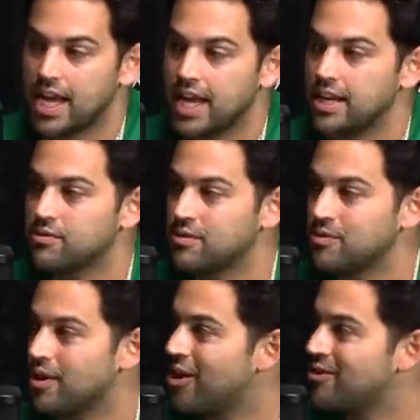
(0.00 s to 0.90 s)
he would
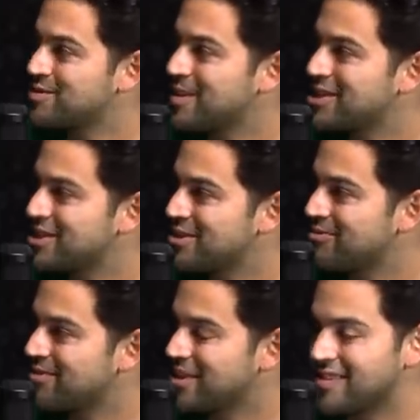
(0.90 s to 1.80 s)
always mention the
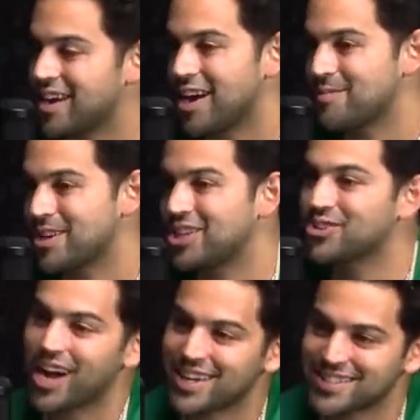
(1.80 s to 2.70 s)
the time that he
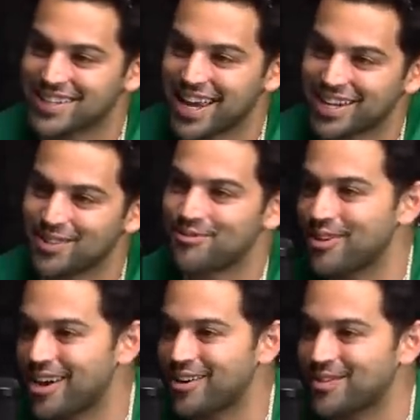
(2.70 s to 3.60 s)
tried to skate and he
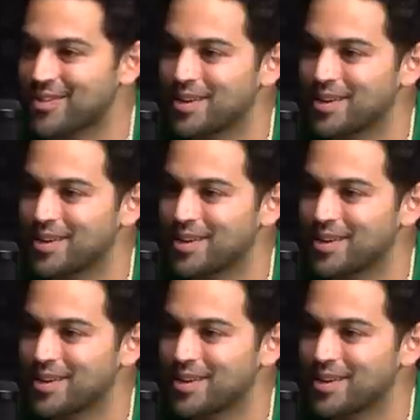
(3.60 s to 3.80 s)
fell and yeah.